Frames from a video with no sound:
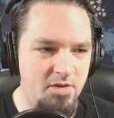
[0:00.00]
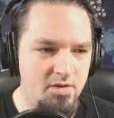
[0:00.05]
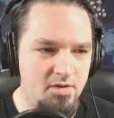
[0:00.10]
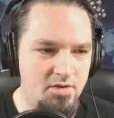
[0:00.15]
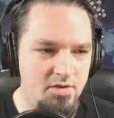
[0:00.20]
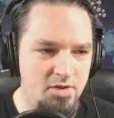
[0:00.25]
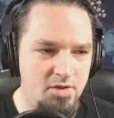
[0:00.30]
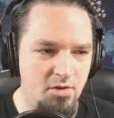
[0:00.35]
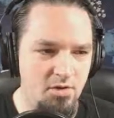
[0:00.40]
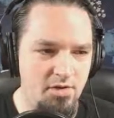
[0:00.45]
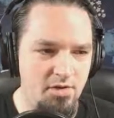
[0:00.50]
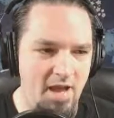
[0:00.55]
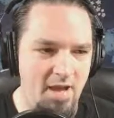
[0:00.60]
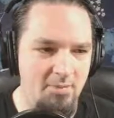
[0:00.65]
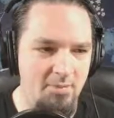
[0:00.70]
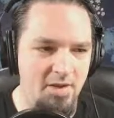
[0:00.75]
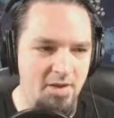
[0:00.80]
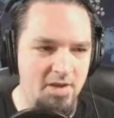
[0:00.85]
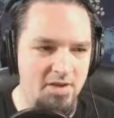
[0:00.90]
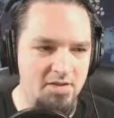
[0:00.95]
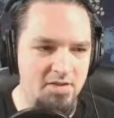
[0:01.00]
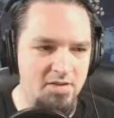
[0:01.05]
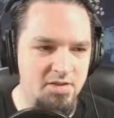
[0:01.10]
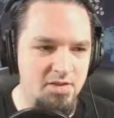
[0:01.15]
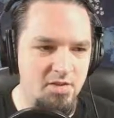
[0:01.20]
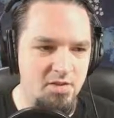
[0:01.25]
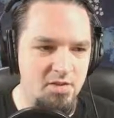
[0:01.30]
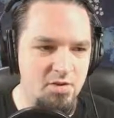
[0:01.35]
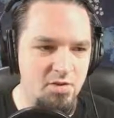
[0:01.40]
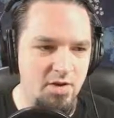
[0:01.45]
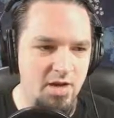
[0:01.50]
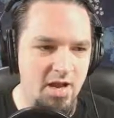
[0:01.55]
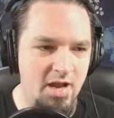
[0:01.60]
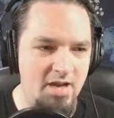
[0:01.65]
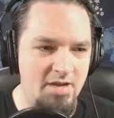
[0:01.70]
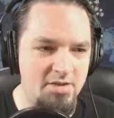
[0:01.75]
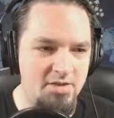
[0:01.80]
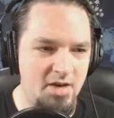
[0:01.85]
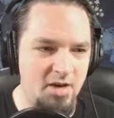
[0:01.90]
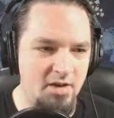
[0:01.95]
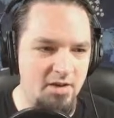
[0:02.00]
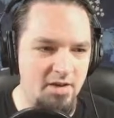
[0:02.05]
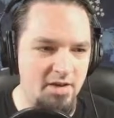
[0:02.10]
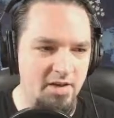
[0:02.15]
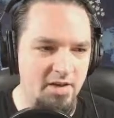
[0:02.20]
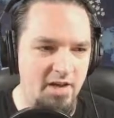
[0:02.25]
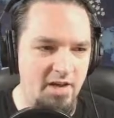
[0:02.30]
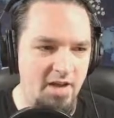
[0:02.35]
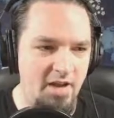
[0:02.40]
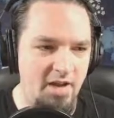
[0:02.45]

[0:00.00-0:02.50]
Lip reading: So that means you guys are going to get